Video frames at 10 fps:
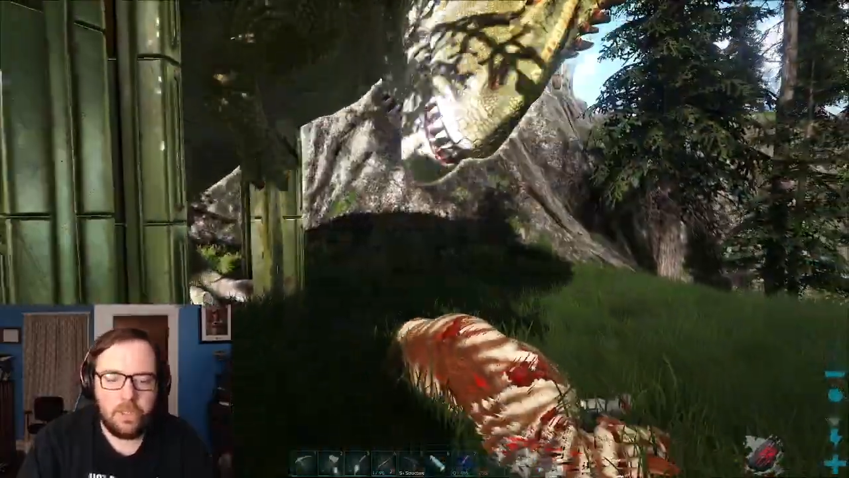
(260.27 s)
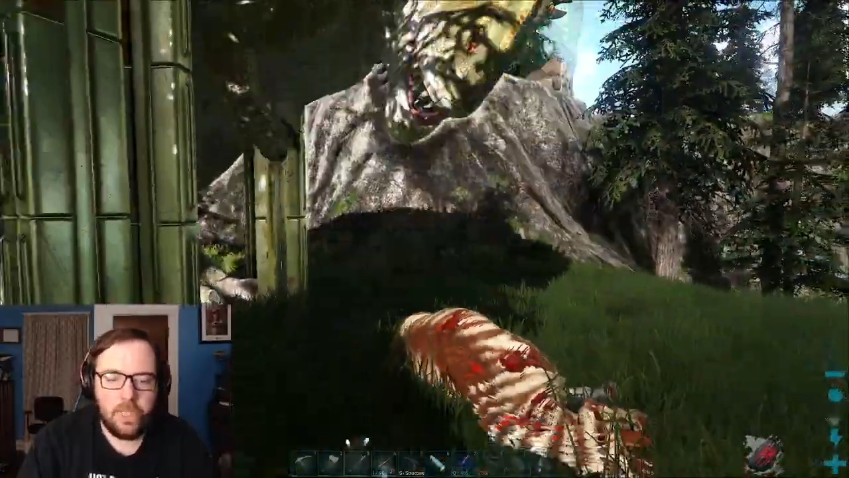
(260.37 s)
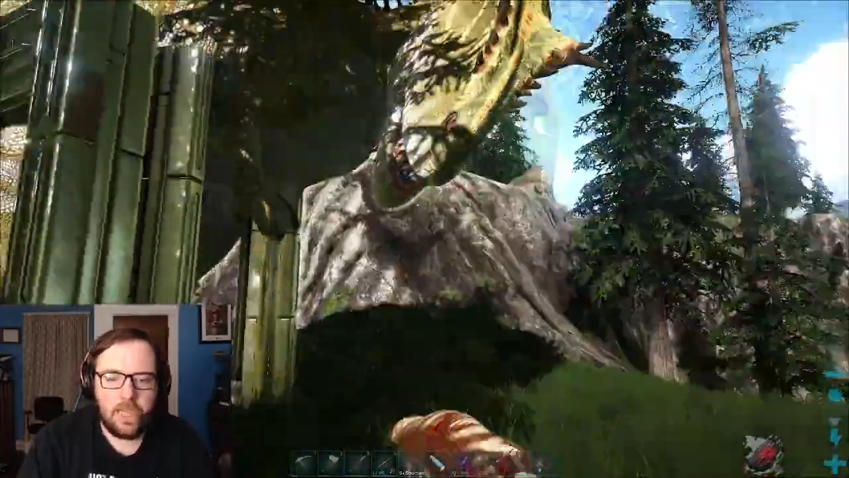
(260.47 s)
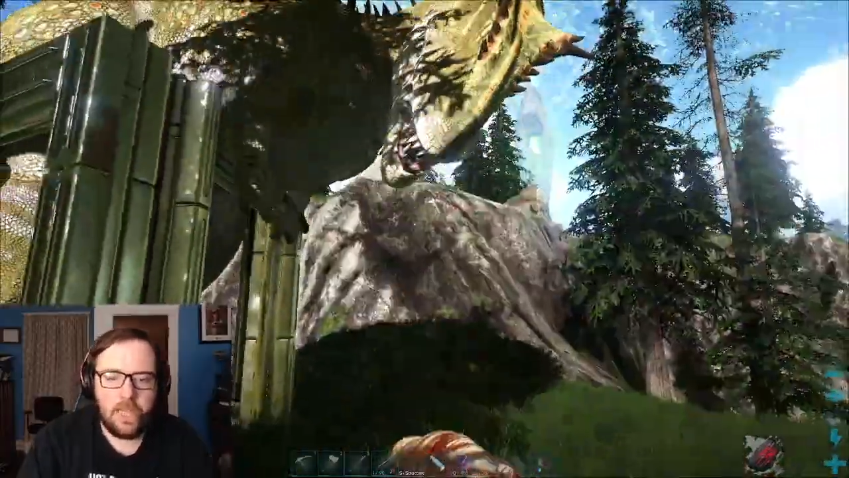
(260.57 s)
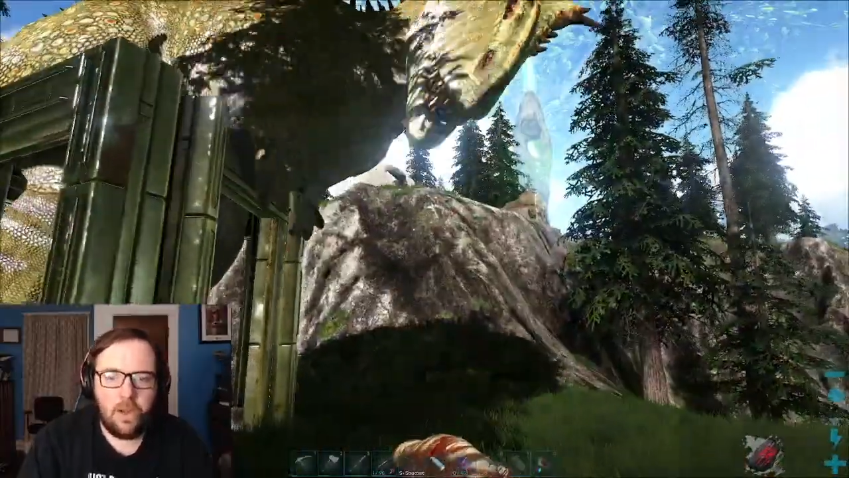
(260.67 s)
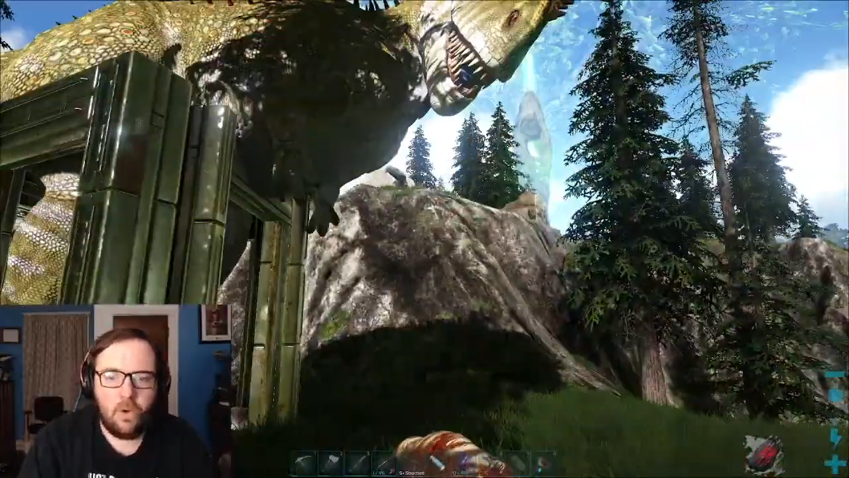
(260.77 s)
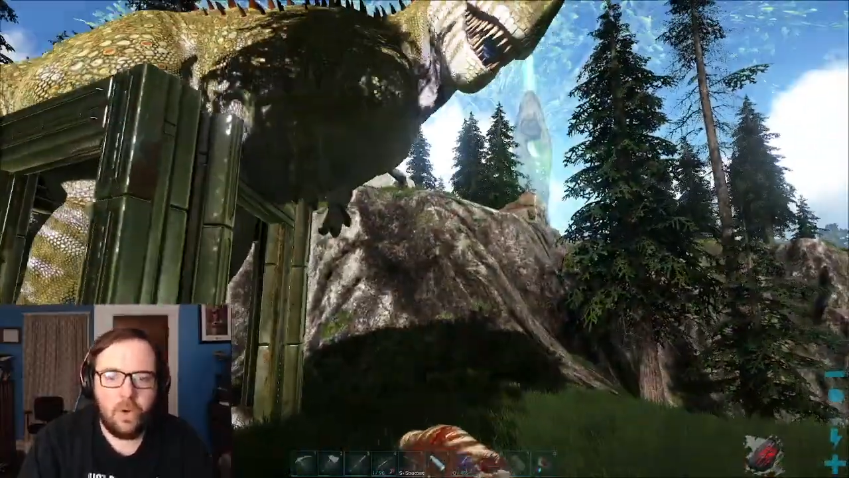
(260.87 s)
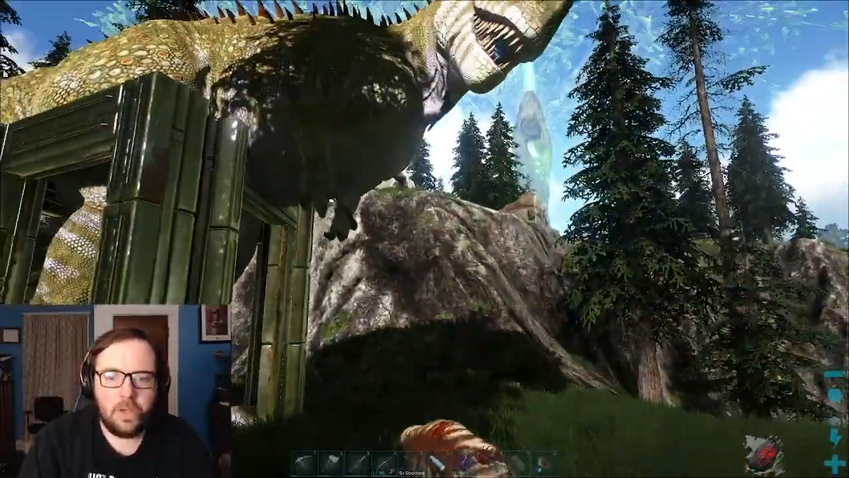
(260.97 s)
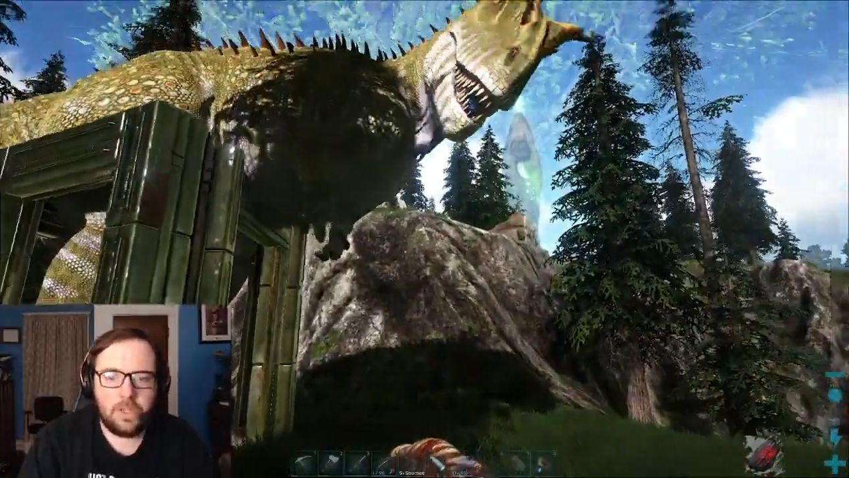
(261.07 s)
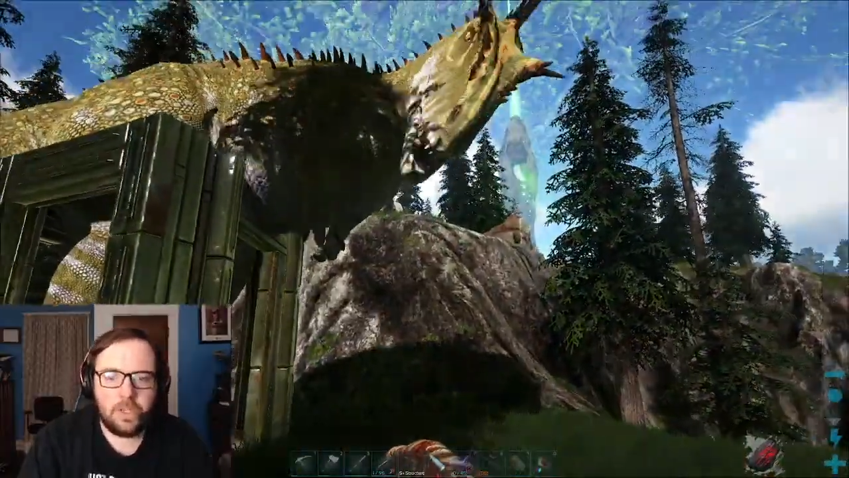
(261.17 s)
take that
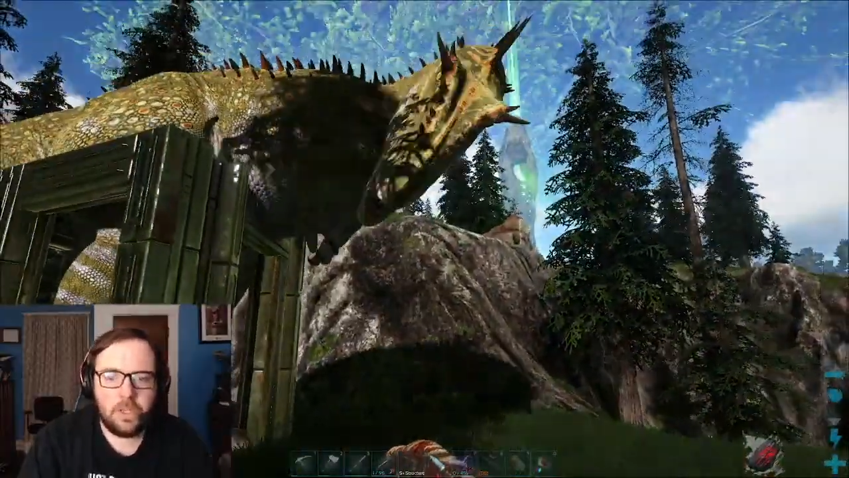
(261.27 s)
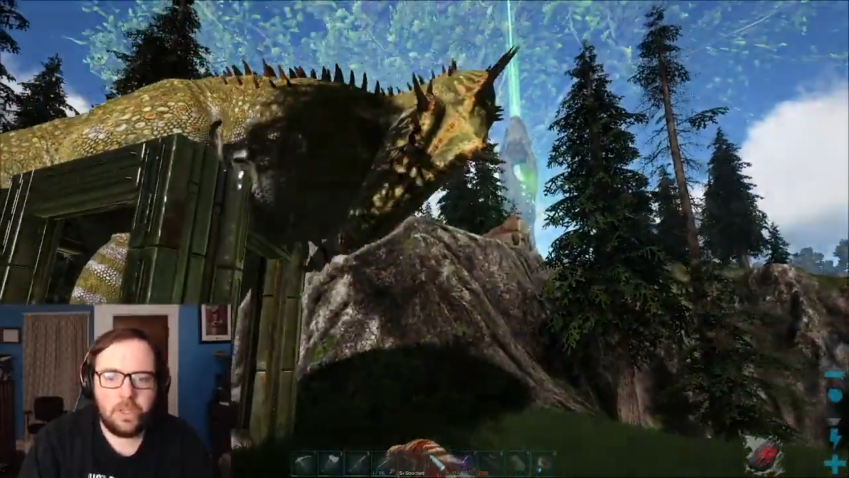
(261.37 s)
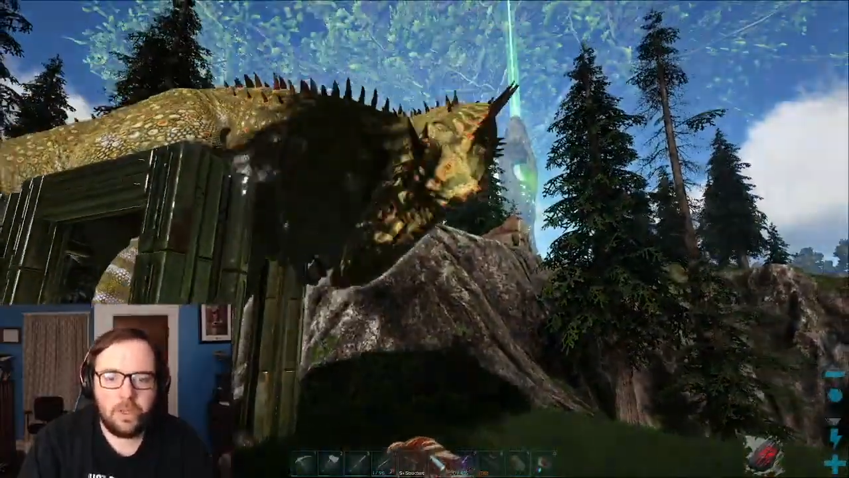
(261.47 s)
horse.